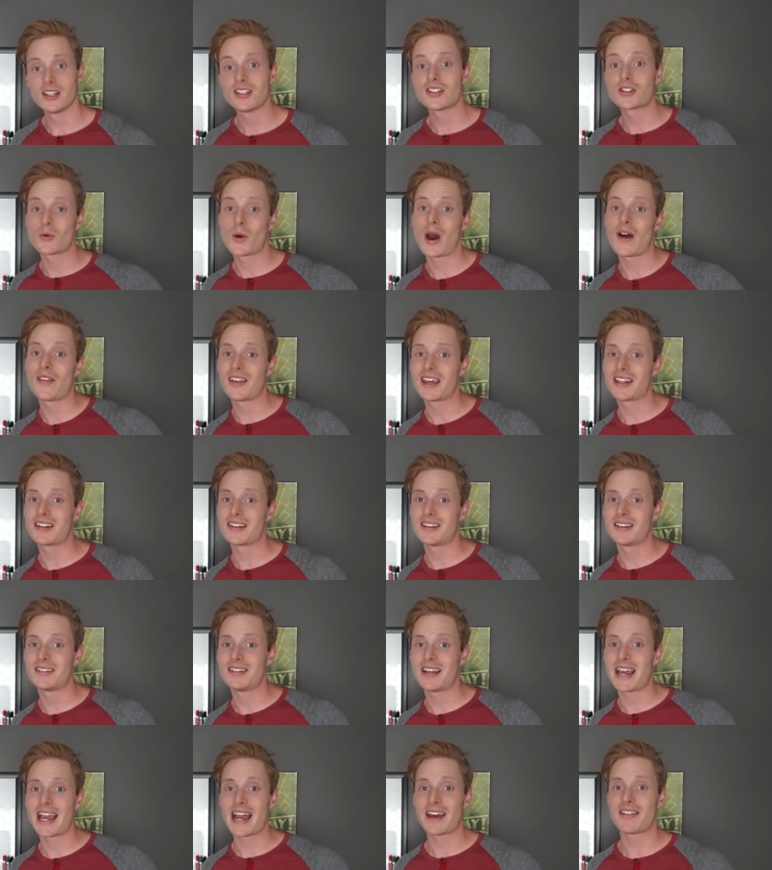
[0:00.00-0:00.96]
So at the end of the
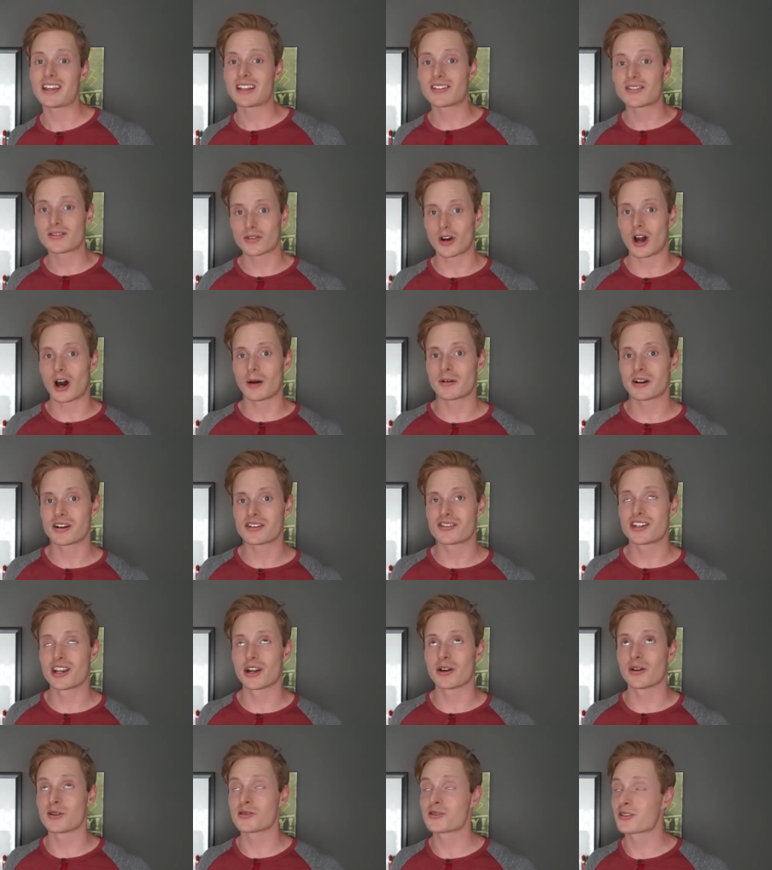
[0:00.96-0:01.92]
day, I think strawberry
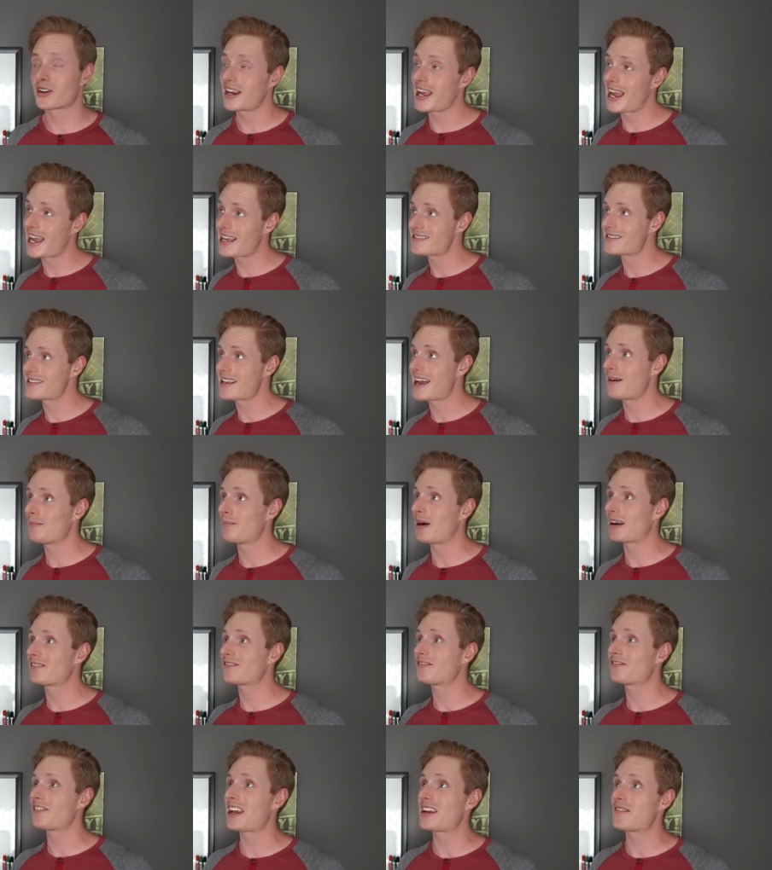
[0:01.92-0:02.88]
Cheerios are hands down my
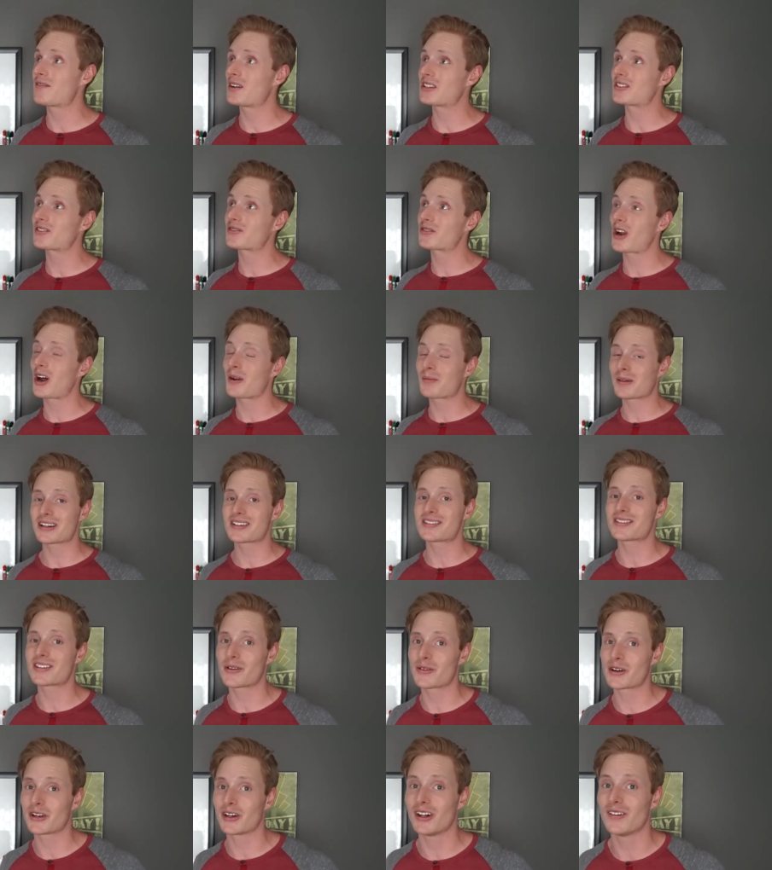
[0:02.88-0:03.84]
favorite strawberry
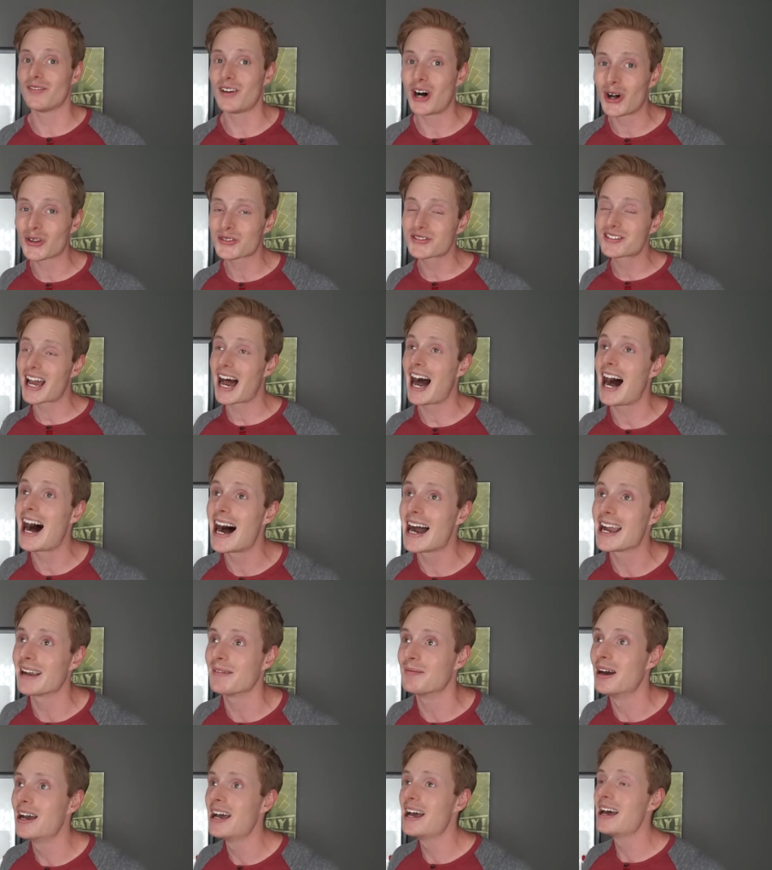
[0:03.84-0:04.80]
cereal all
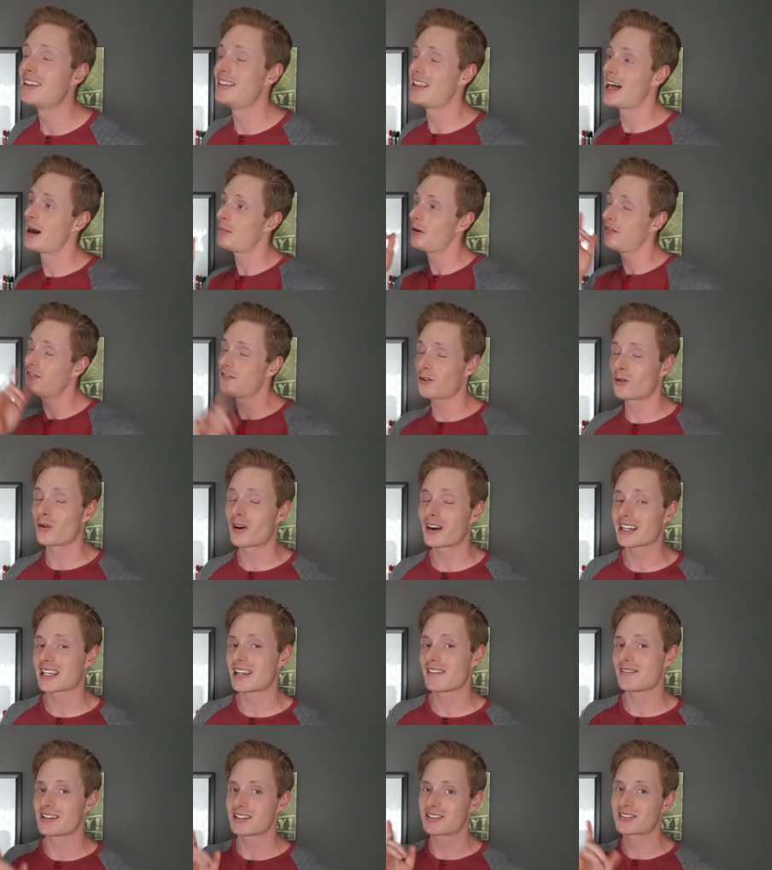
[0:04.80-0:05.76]
time. Now before I
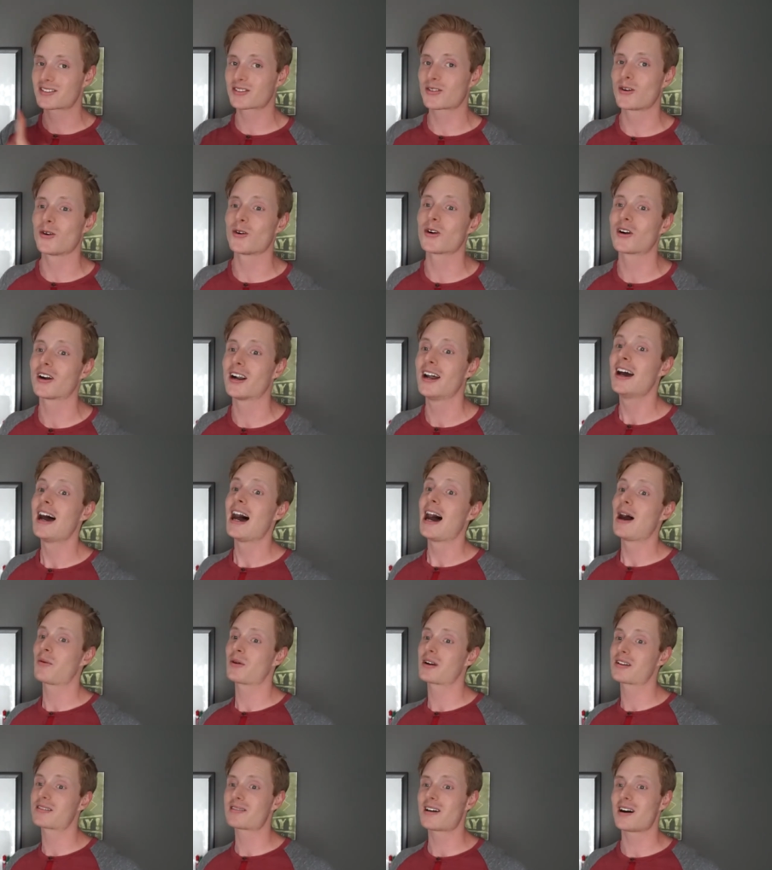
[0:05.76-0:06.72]
give it a score, I
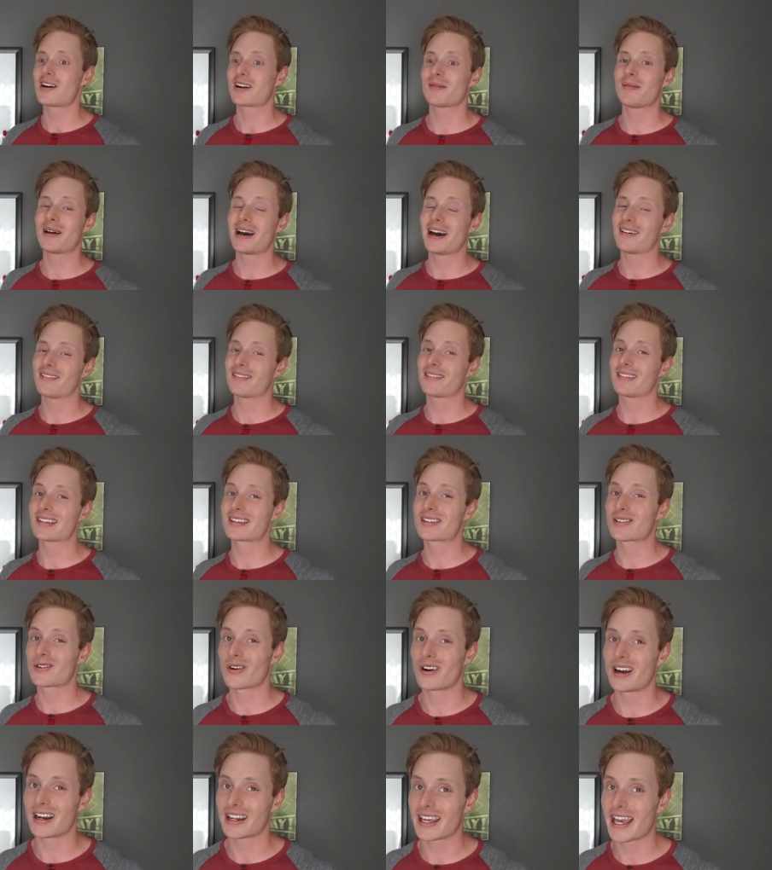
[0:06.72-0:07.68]
wanna talk about the
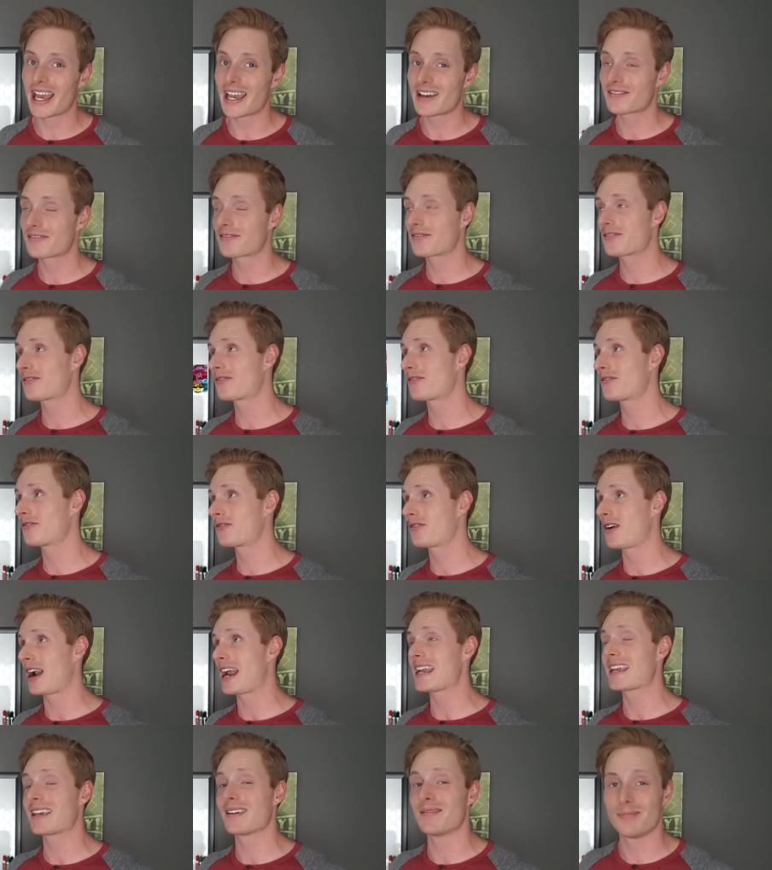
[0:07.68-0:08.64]
score I gave
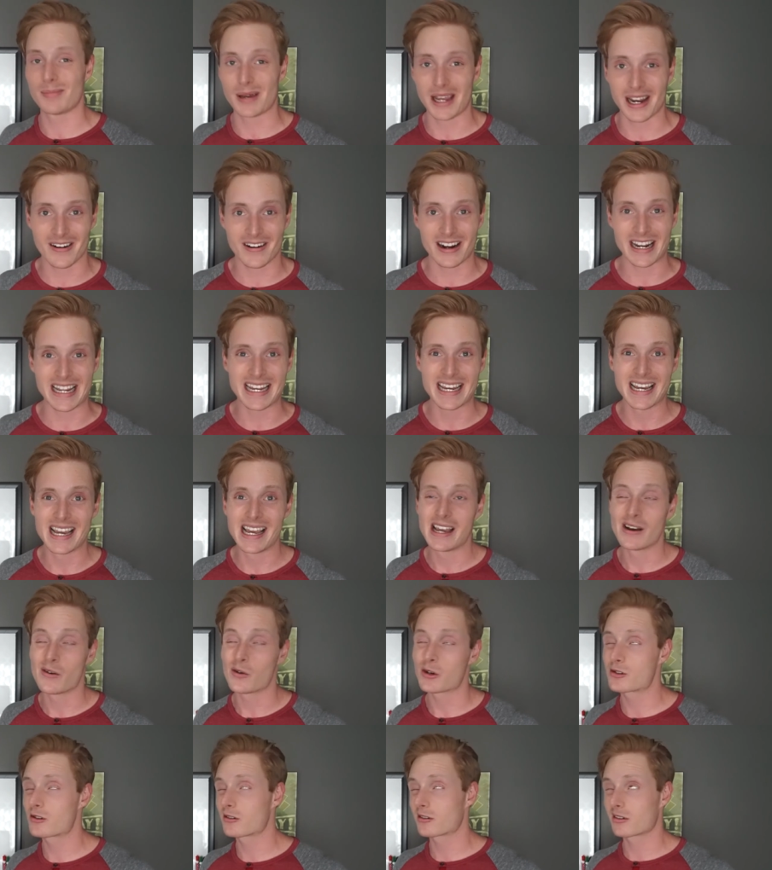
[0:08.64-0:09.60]
Frankenberry,
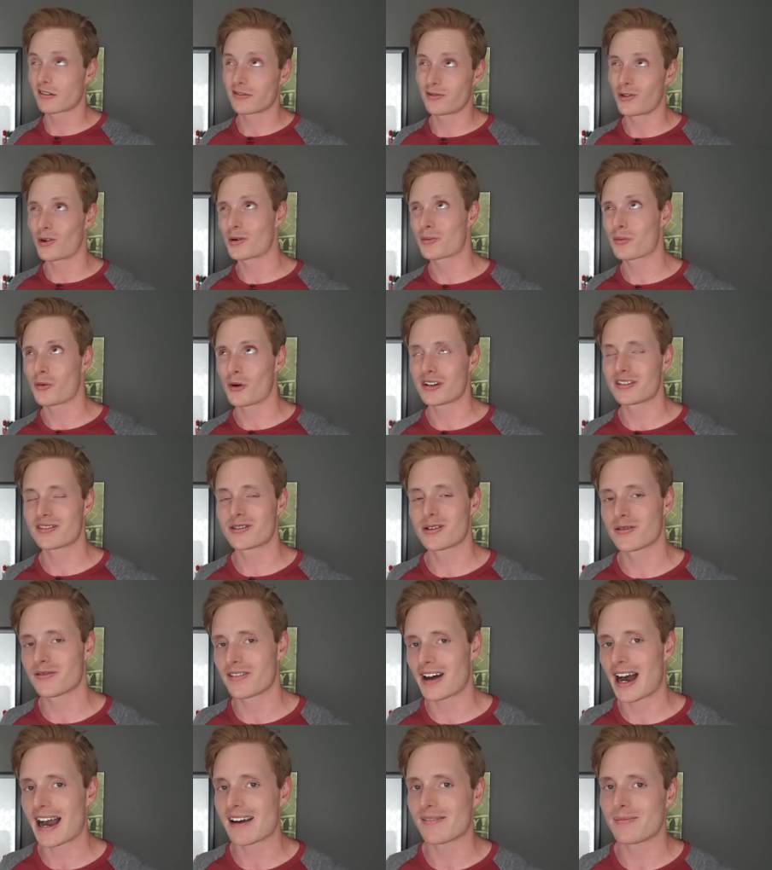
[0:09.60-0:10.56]
which was a
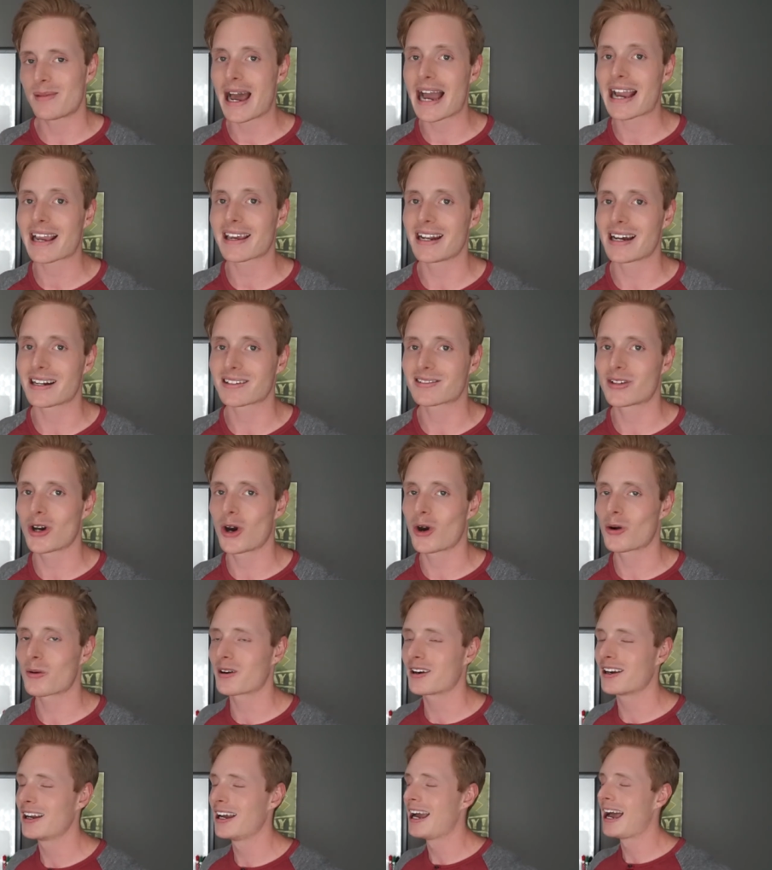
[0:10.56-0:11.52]
4.25 back in October.